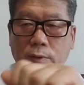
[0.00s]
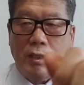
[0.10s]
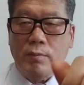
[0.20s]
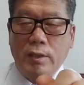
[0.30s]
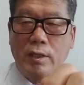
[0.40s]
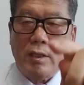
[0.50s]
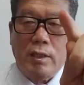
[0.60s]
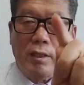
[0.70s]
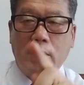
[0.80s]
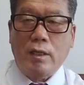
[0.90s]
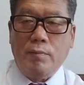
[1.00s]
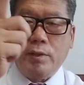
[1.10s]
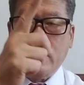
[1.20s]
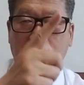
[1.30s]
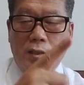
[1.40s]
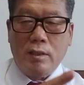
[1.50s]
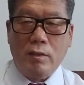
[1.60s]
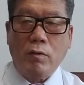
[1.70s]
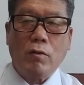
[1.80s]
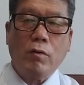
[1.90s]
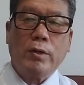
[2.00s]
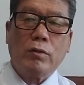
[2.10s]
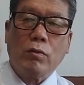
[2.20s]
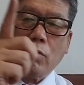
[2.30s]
pay back, and the company is the roll over